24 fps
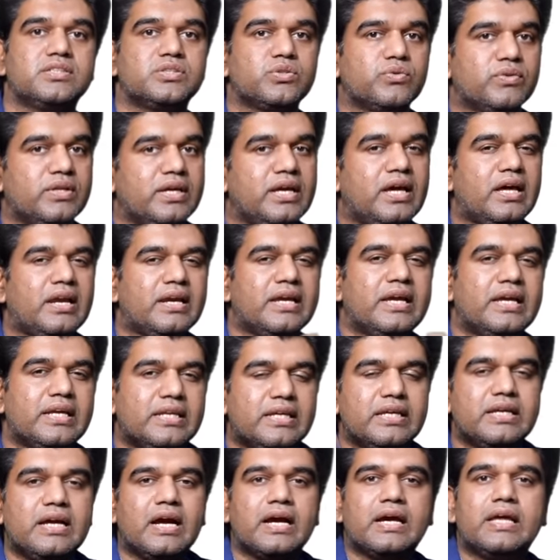So they are
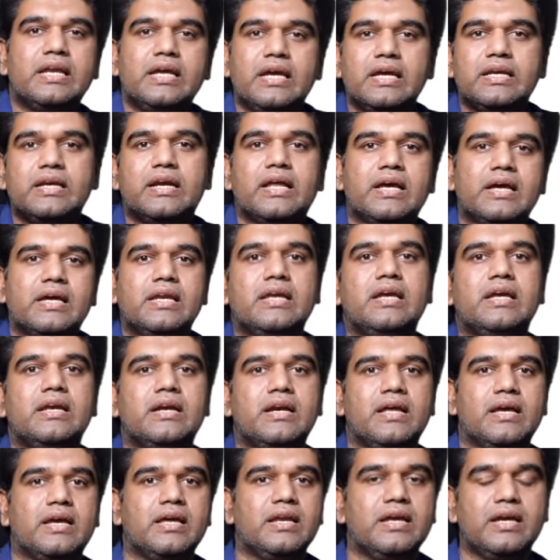getting aggregated,
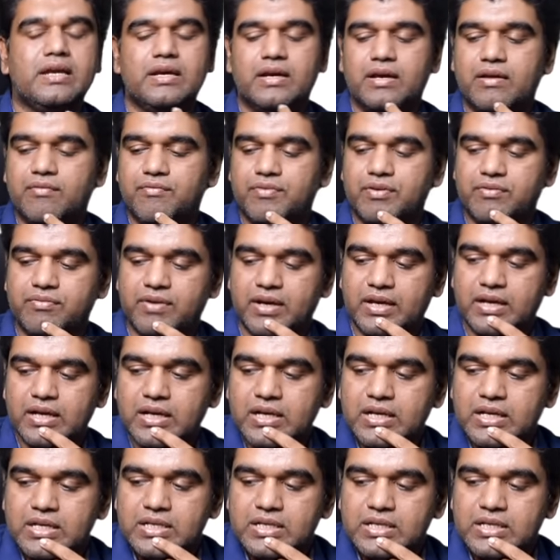aggregated, aggregated everywhere.